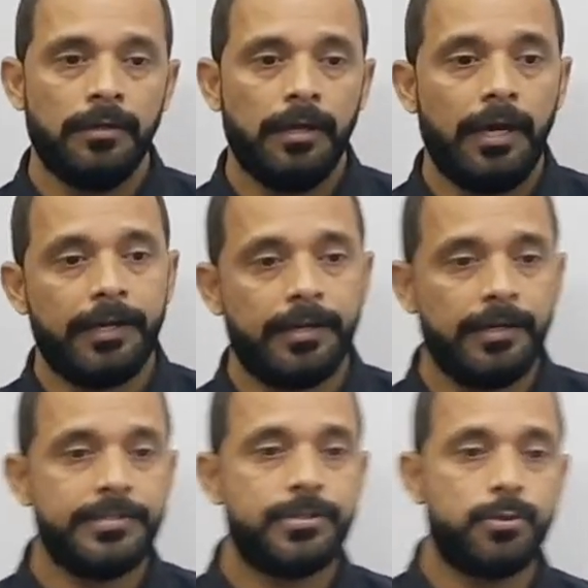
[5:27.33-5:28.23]
At
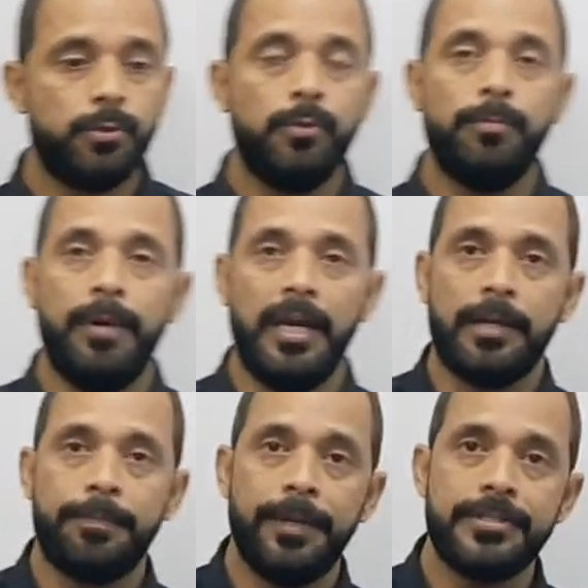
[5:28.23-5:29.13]
least 2
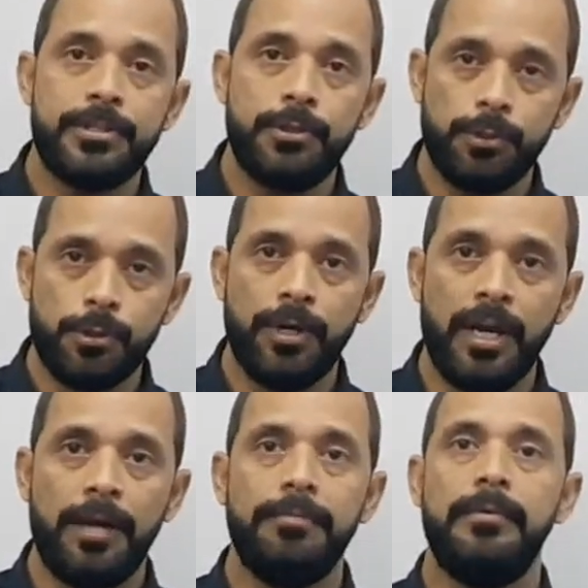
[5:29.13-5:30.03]
black pens you should
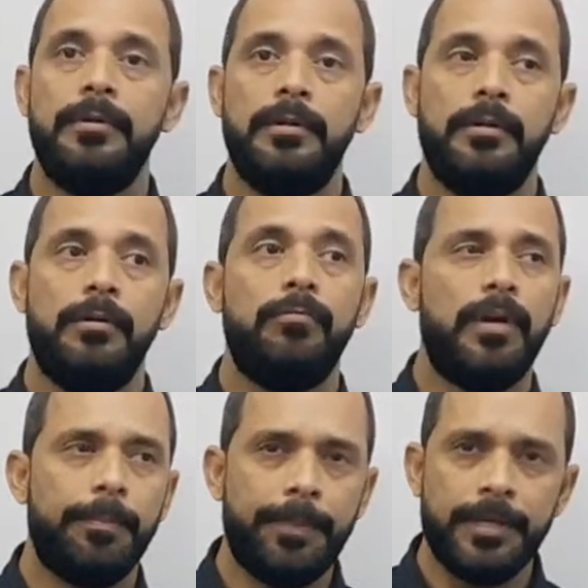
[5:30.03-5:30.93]
have,
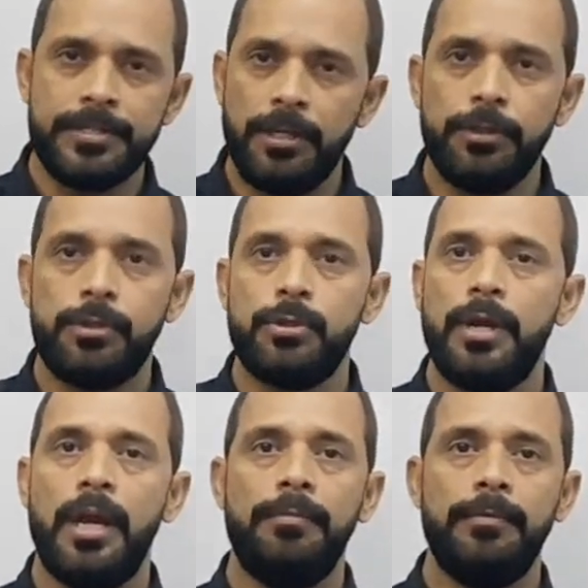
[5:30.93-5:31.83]
1 pencil you should
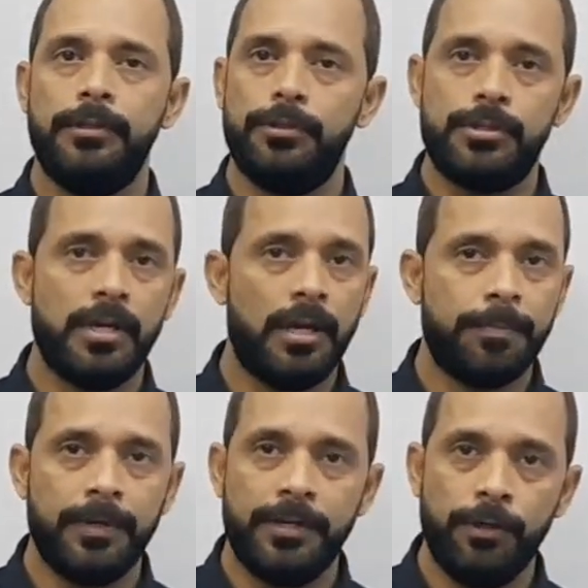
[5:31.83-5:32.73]
have, your
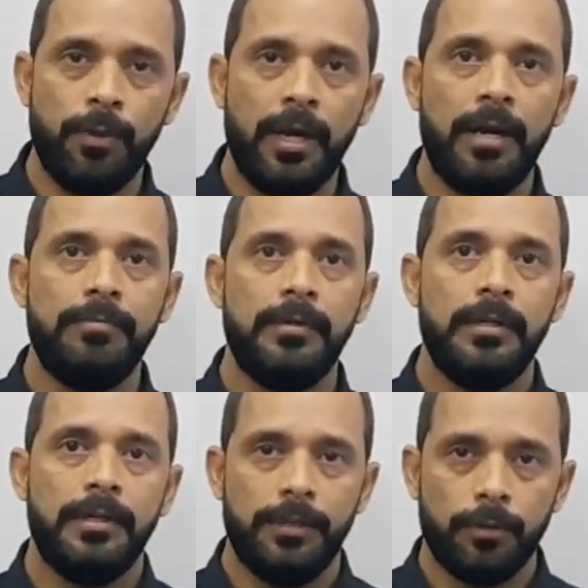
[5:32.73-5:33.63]
sharpener you have,
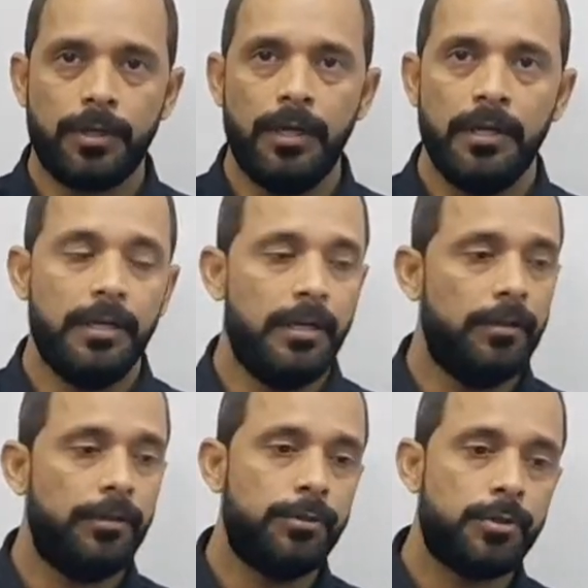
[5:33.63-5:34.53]
okay?
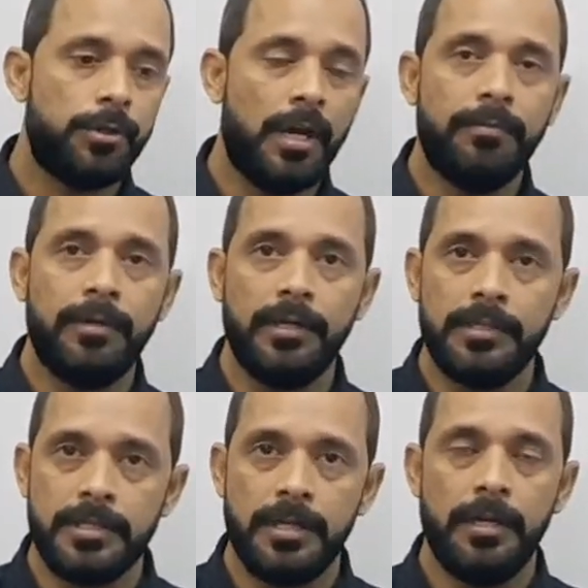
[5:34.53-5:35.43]
You should have a
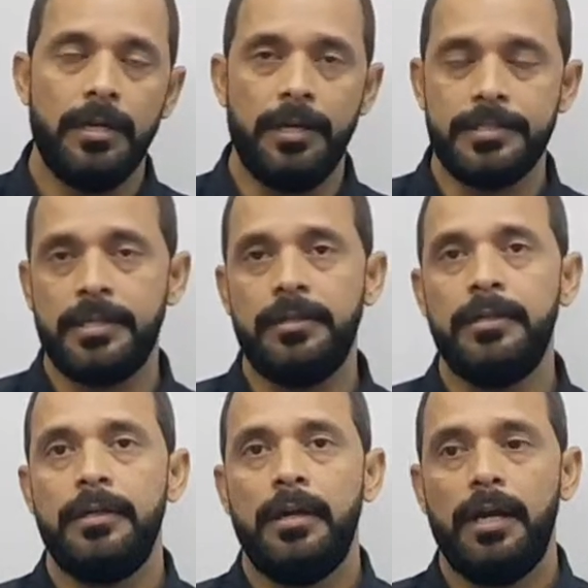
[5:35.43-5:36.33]

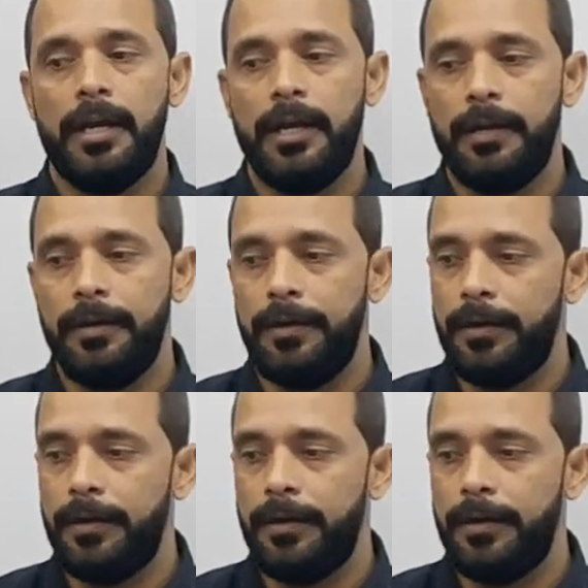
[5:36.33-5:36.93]
eraser, and